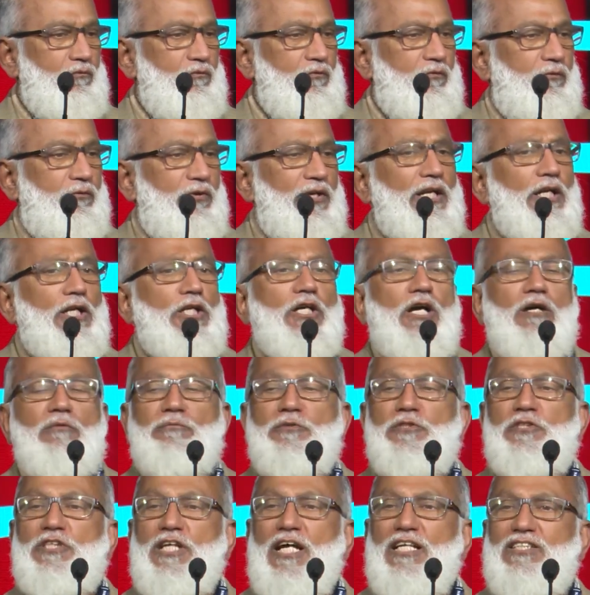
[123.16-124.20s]
field
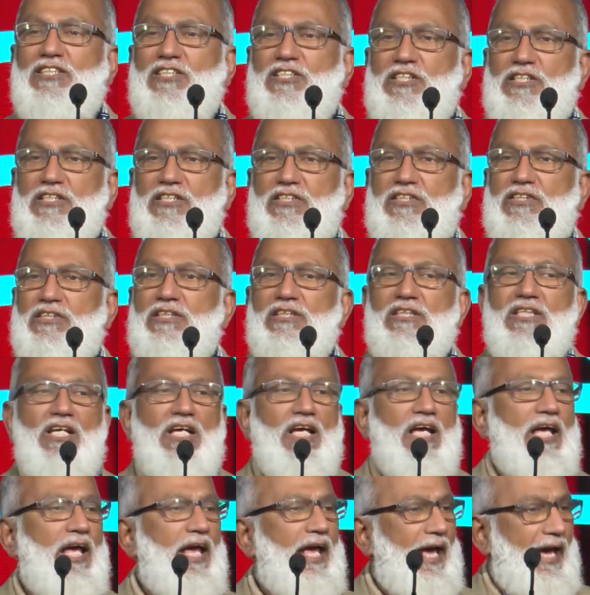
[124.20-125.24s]
of justice
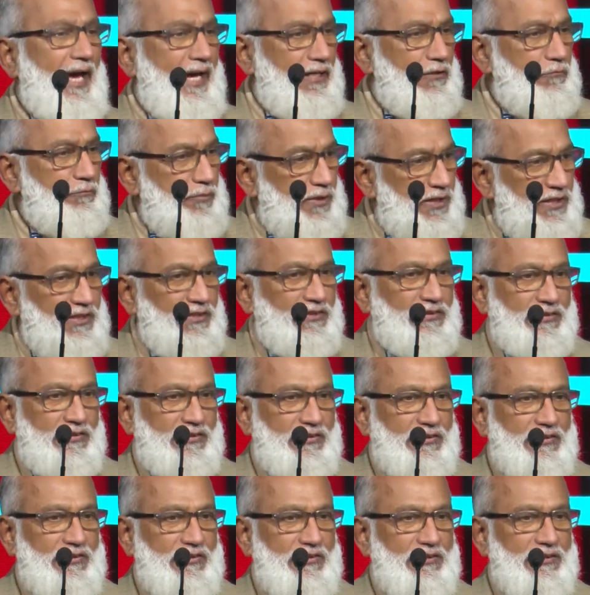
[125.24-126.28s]
and
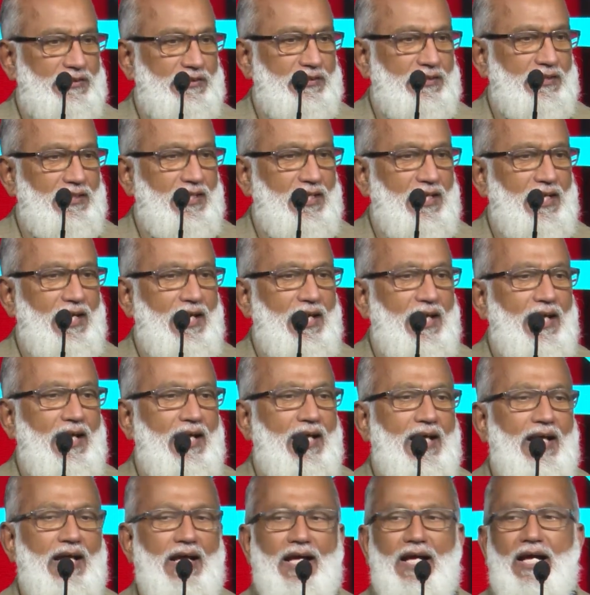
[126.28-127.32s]
peace.
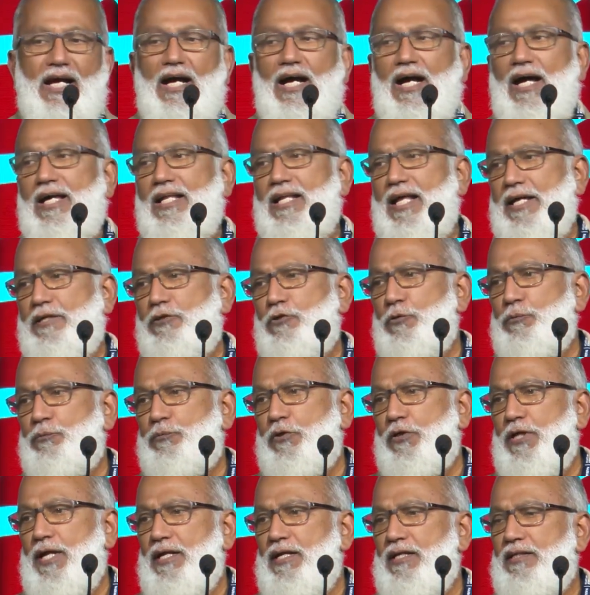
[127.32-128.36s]
I like to
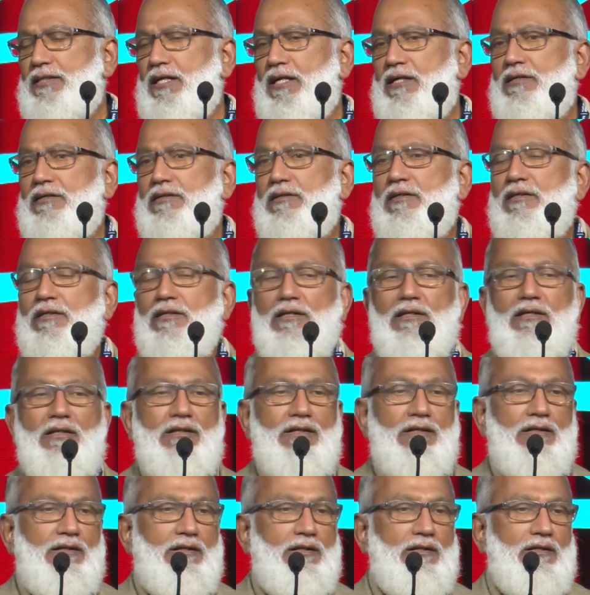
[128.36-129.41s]
put another
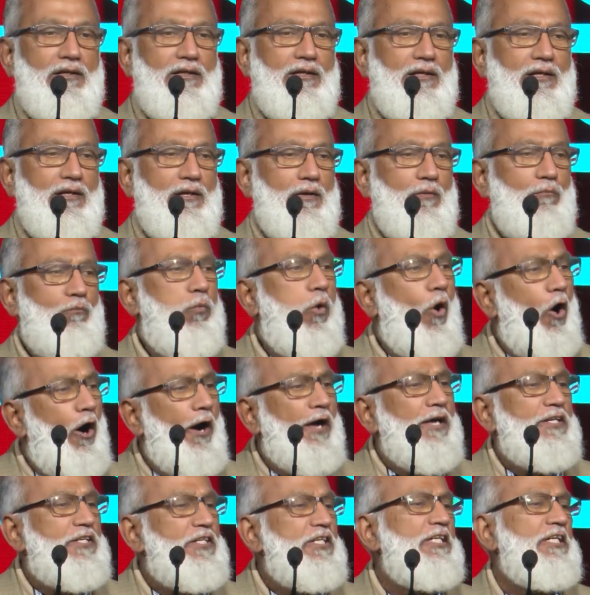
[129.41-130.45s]

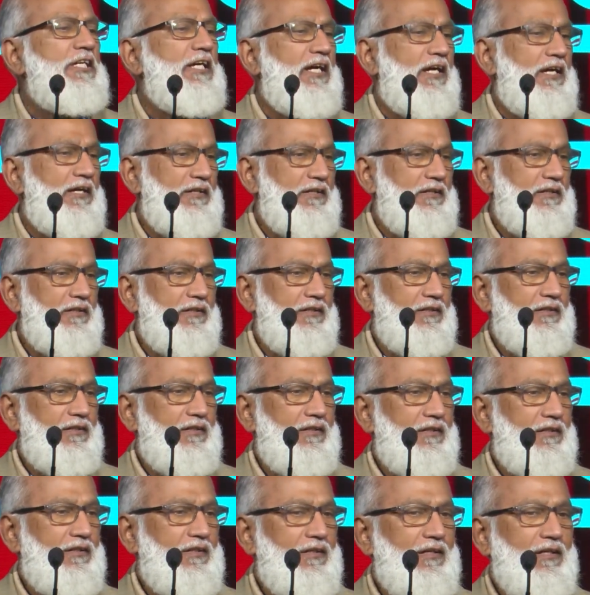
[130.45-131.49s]
point here.
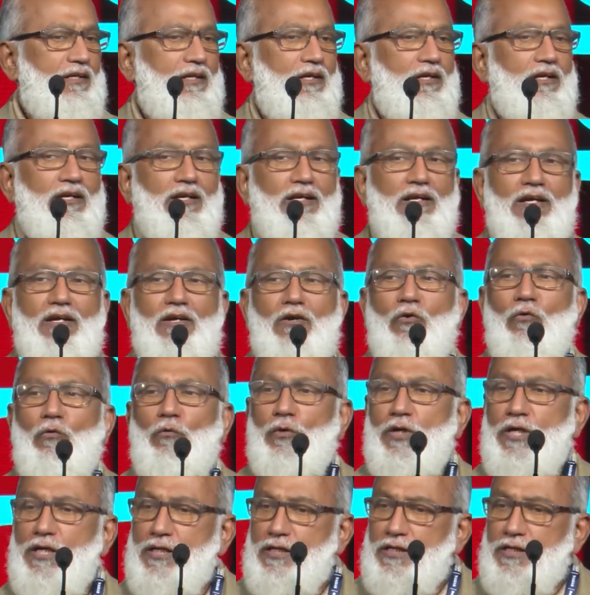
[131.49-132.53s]
We